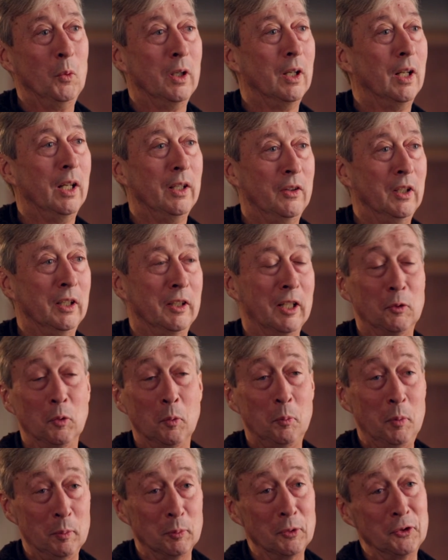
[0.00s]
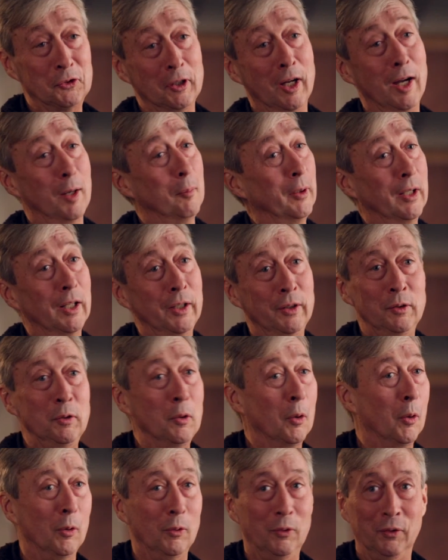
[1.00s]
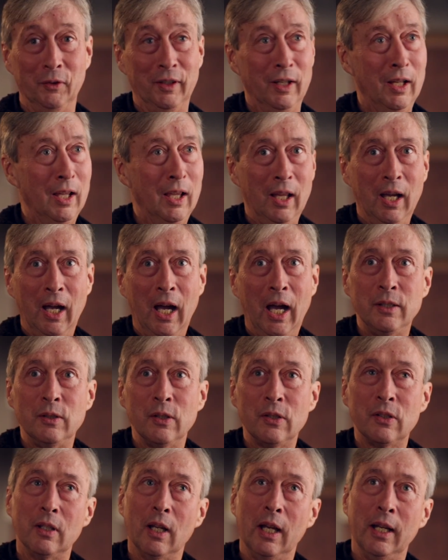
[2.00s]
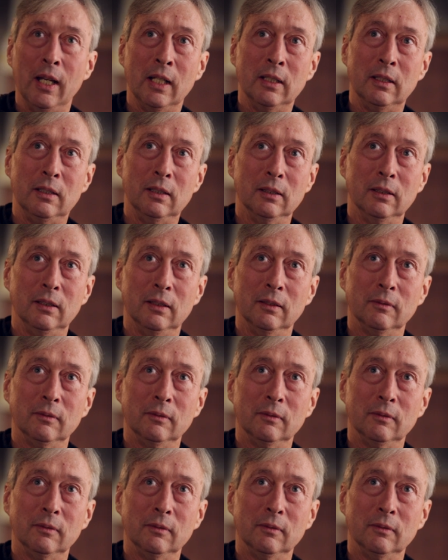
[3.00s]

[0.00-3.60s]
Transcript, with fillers: Well, I think that's what people saw, but I no, I just I had